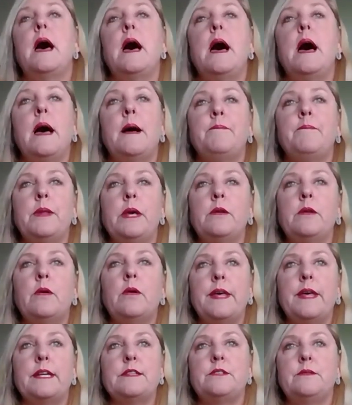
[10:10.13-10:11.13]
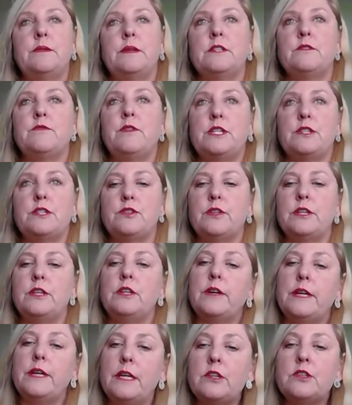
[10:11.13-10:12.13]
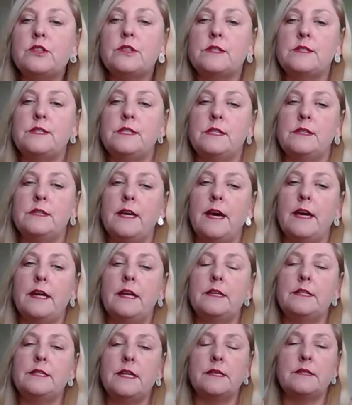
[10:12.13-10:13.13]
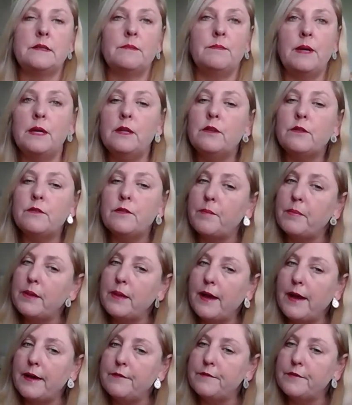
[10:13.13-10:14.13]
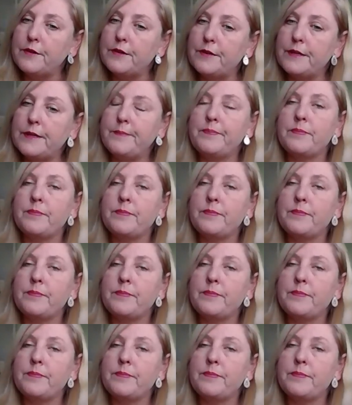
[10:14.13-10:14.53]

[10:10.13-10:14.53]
And all that's doing is registering your interest in that. It doesn't mean you've applied for it.